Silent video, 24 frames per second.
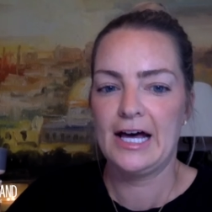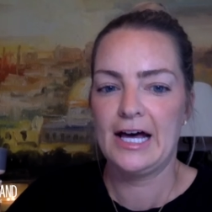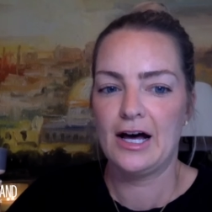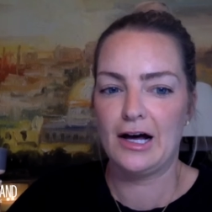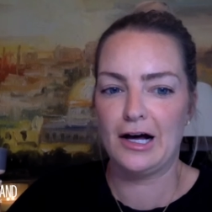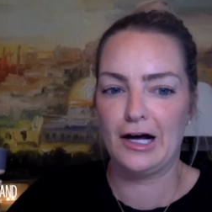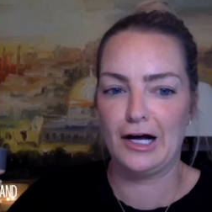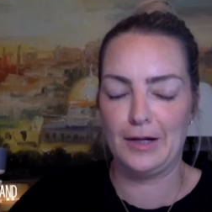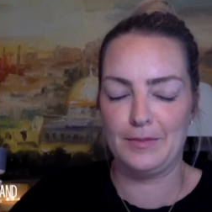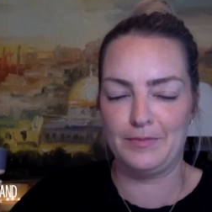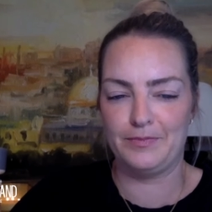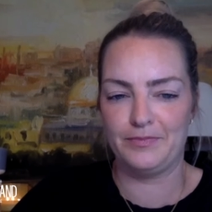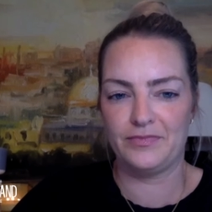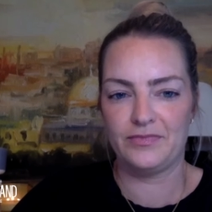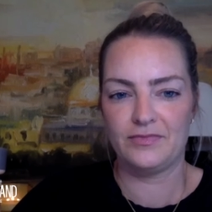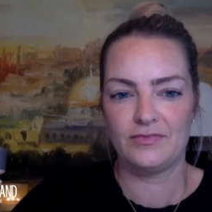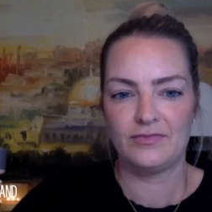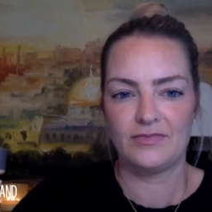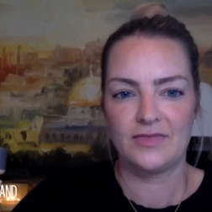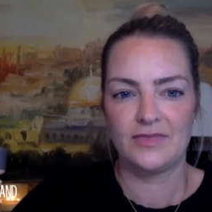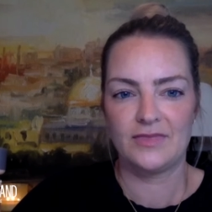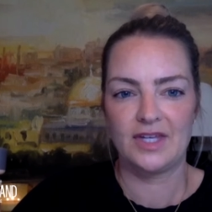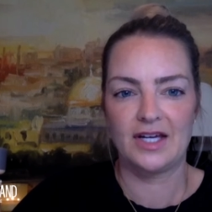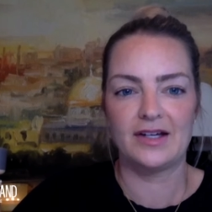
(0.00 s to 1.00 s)

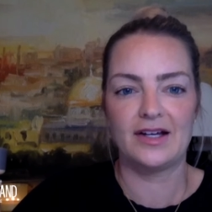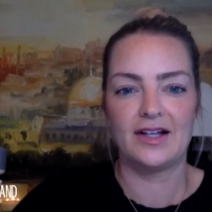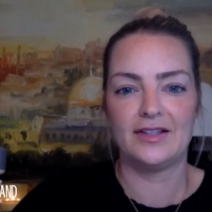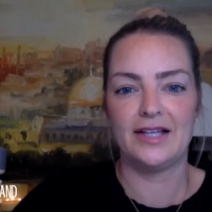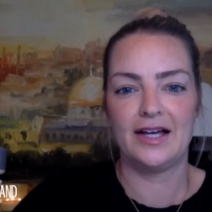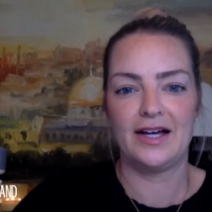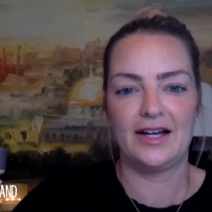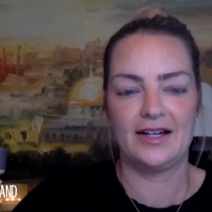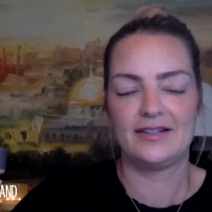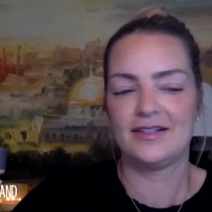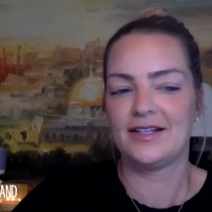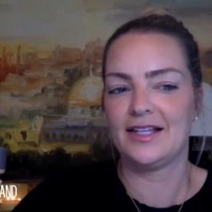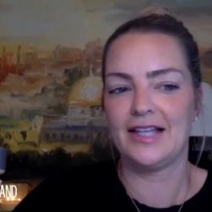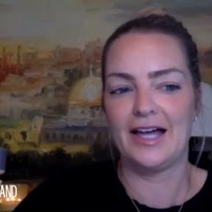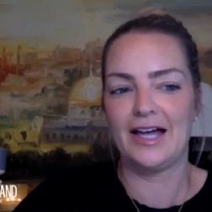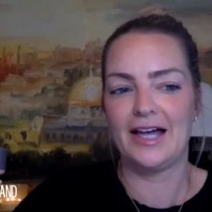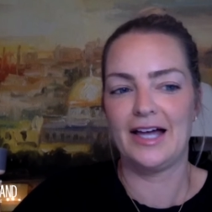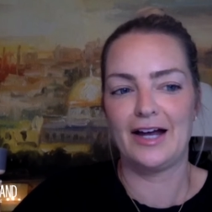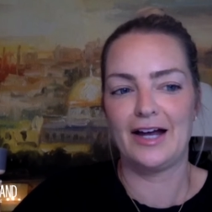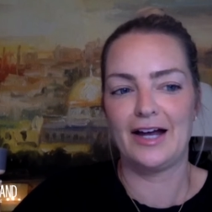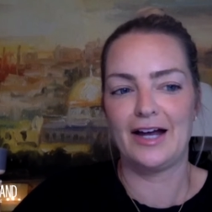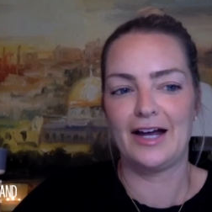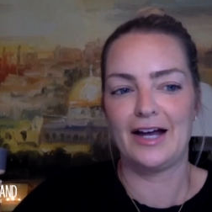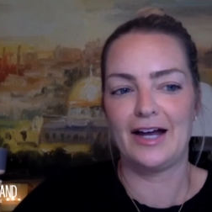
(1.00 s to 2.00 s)
Um, a, a lot, a lot of
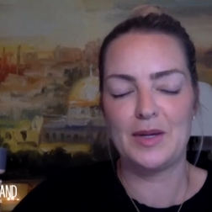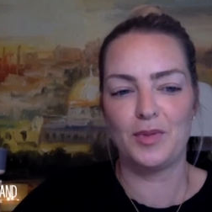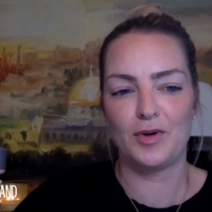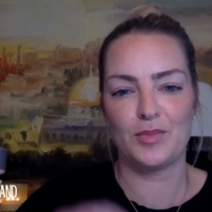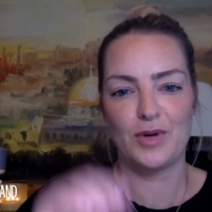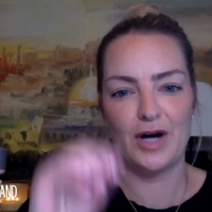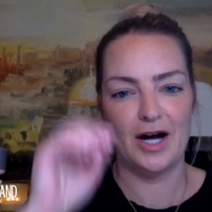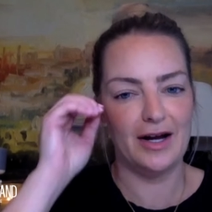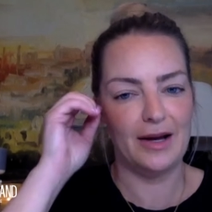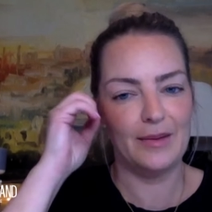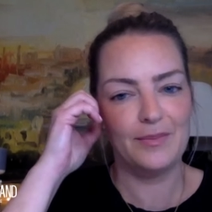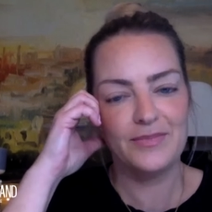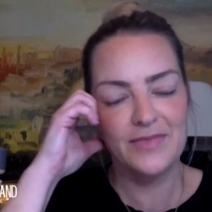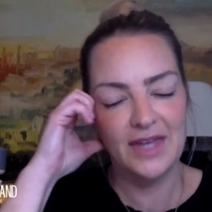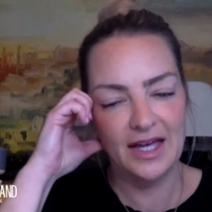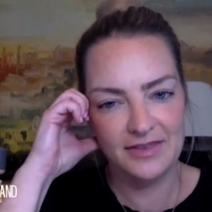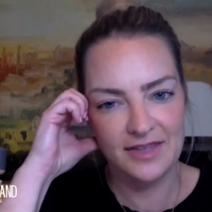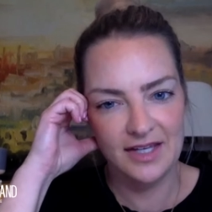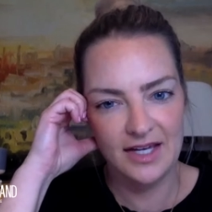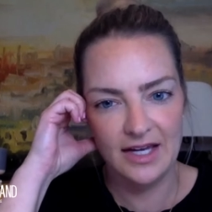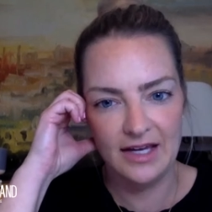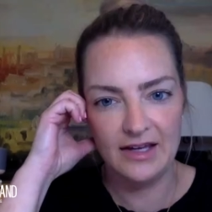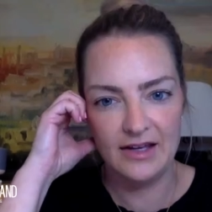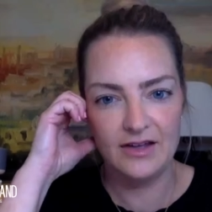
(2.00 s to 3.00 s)
people brought up that
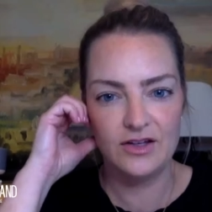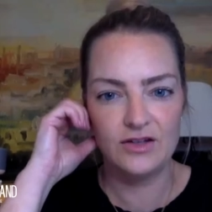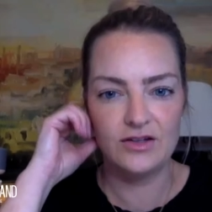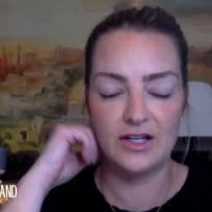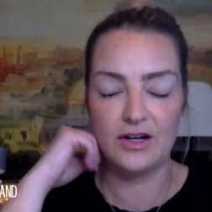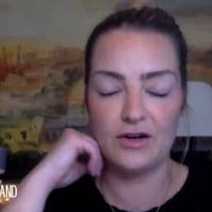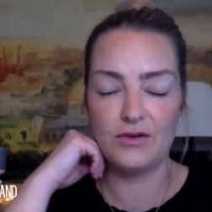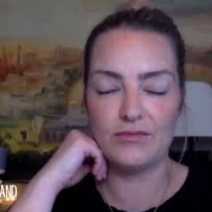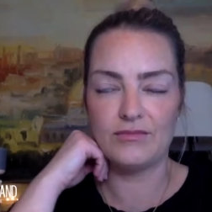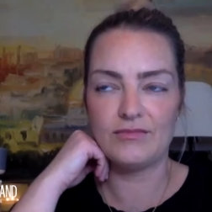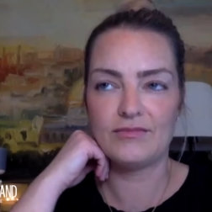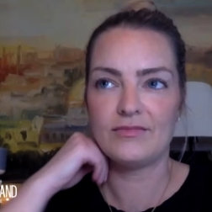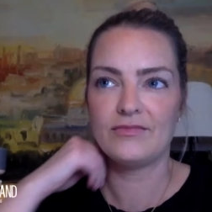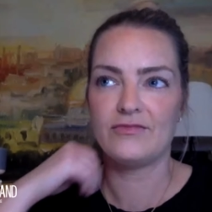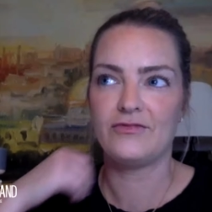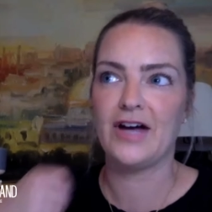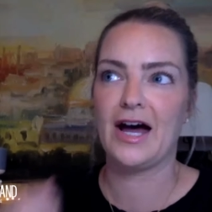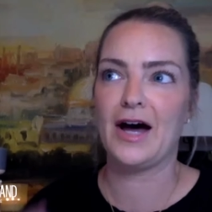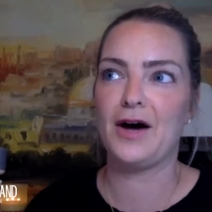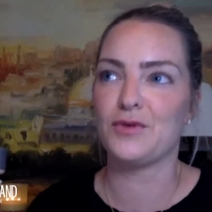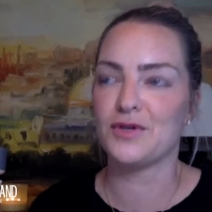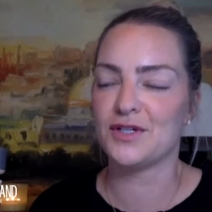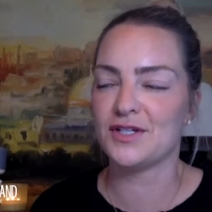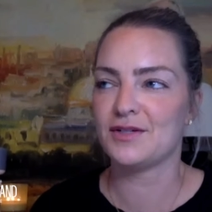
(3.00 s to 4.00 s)
they, you know,
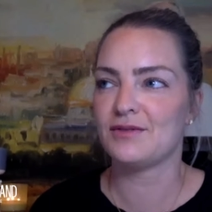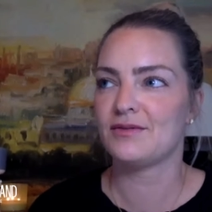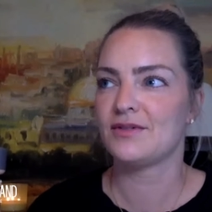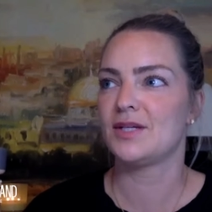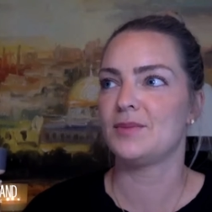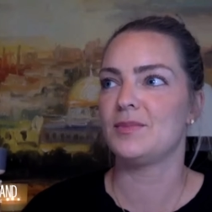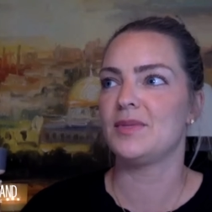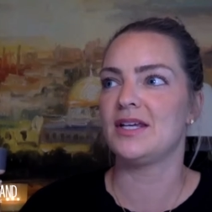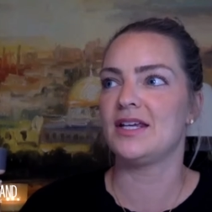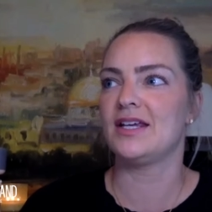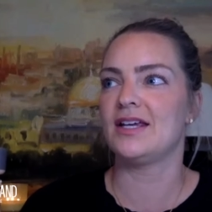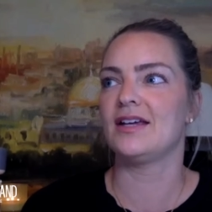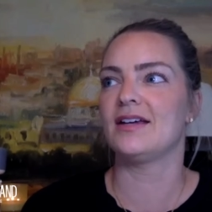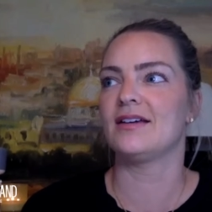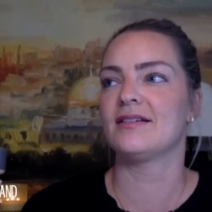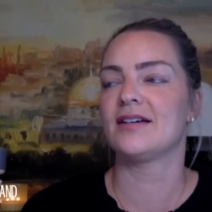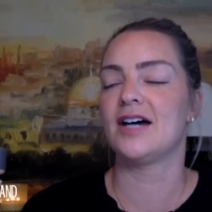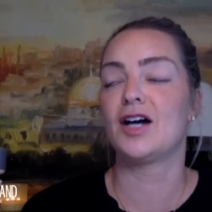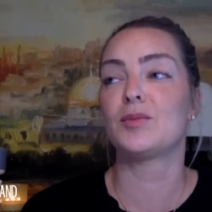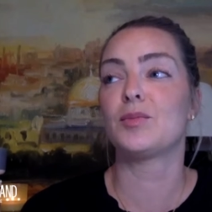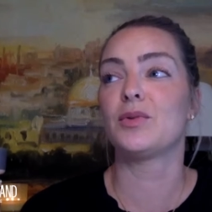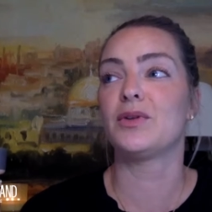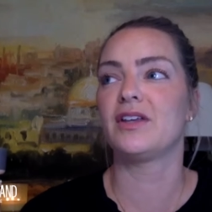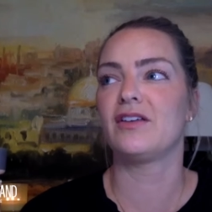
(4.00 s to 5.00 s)
found to be
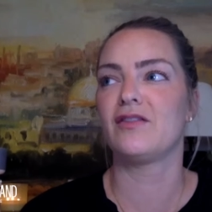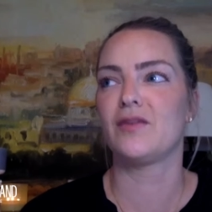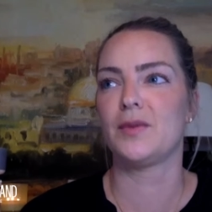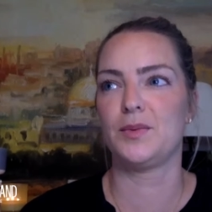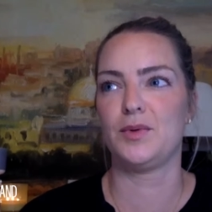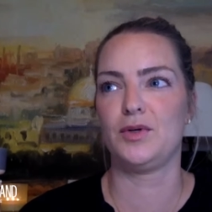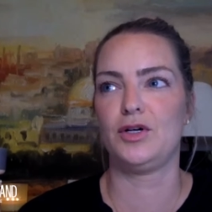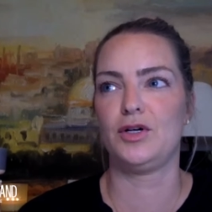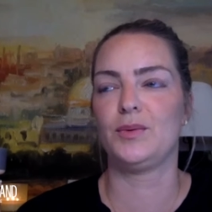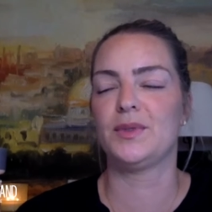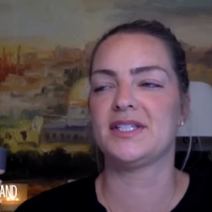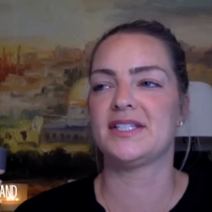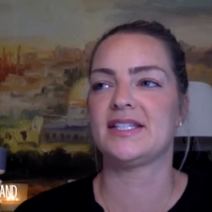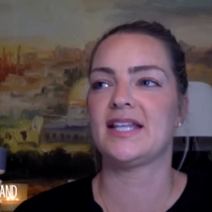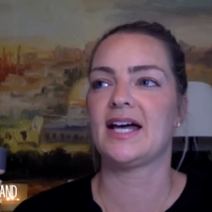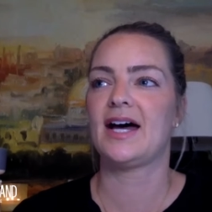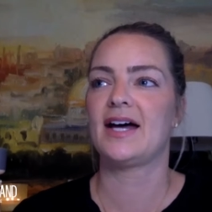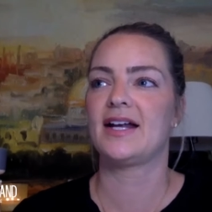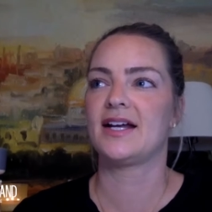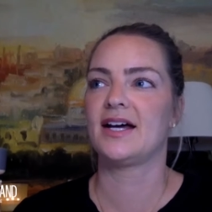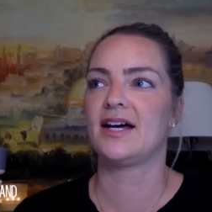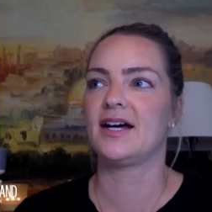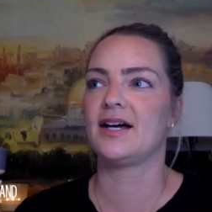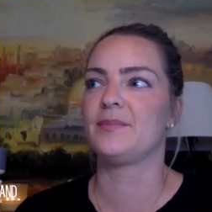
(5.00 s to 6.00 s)
unbelievable was
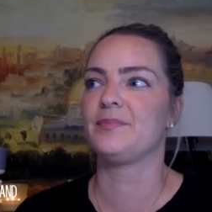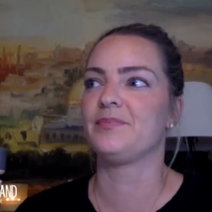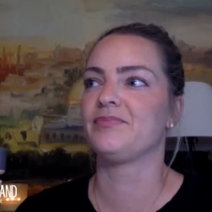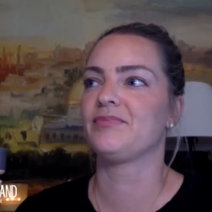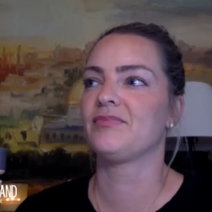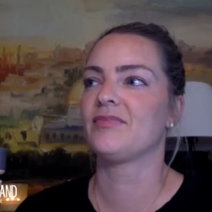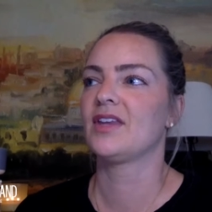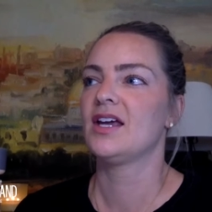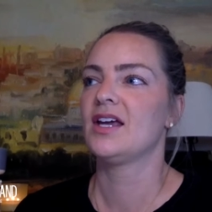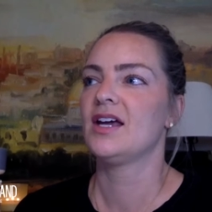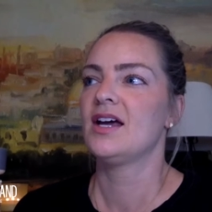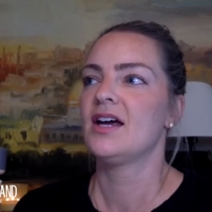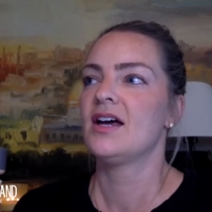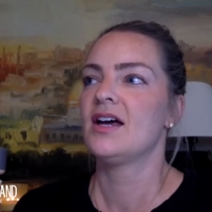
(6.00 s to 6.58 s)
that um,